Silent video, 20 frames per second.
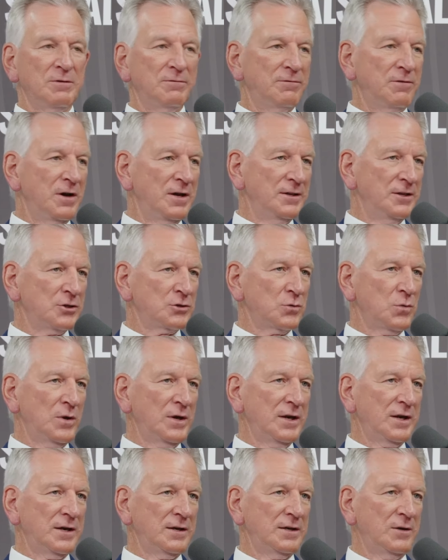will be fun this
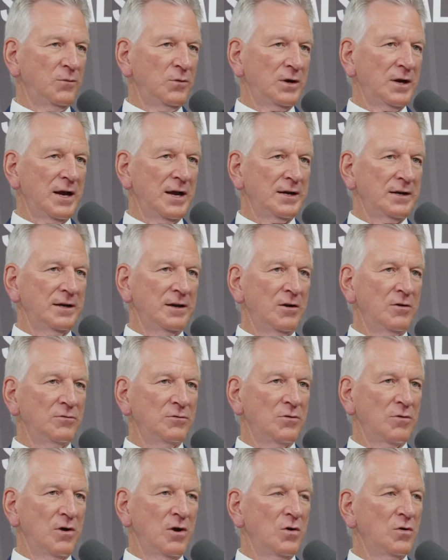week, and then we got to get
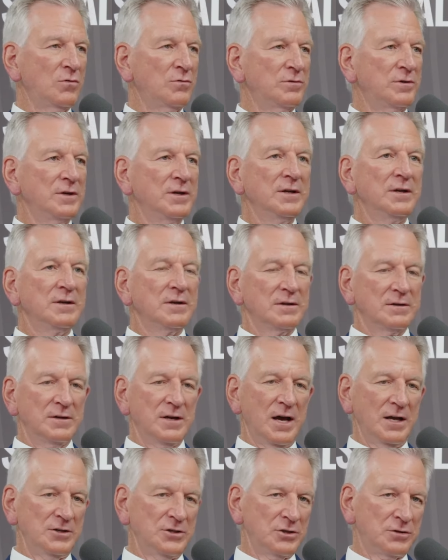on the road,
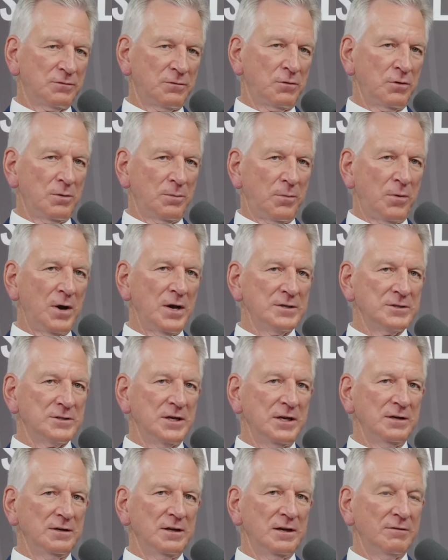not just for the
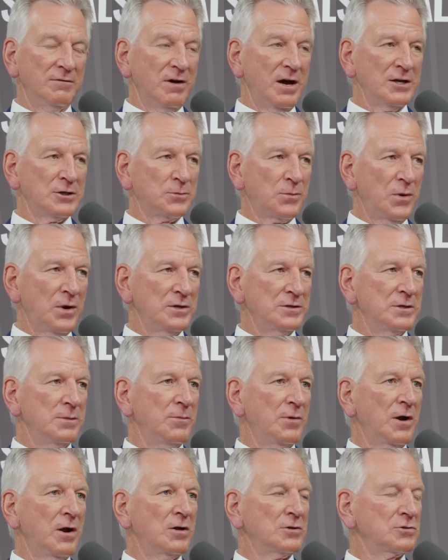president and the vice
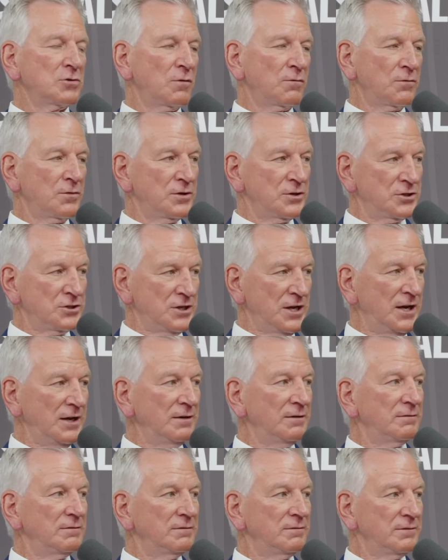president, but also for the
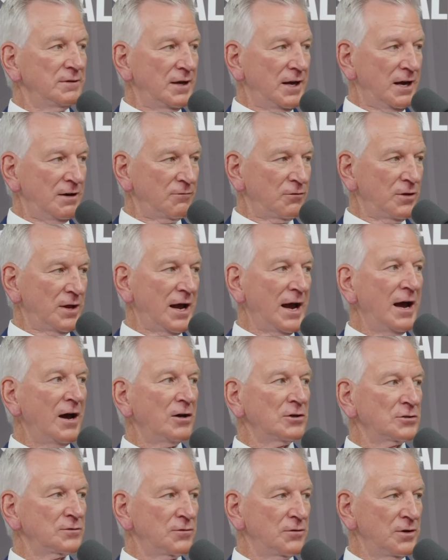Senate and for the
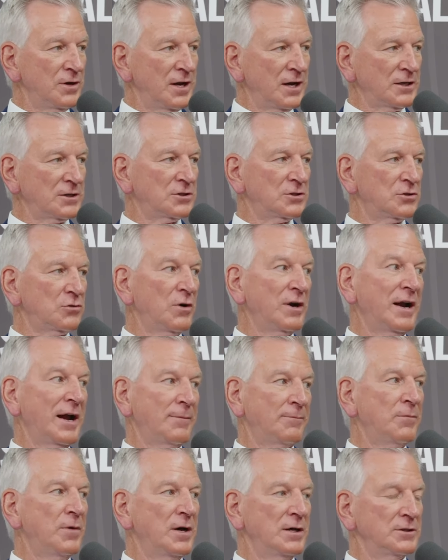House for the next
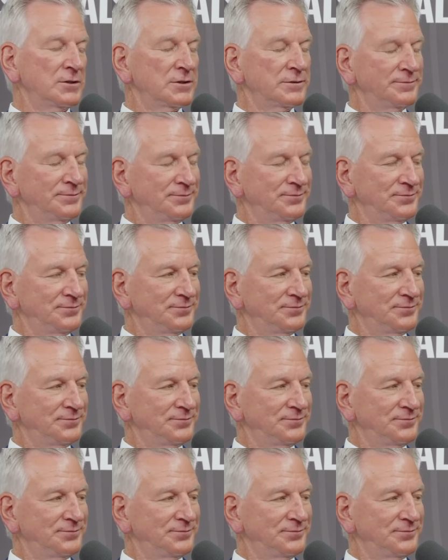3.5 months.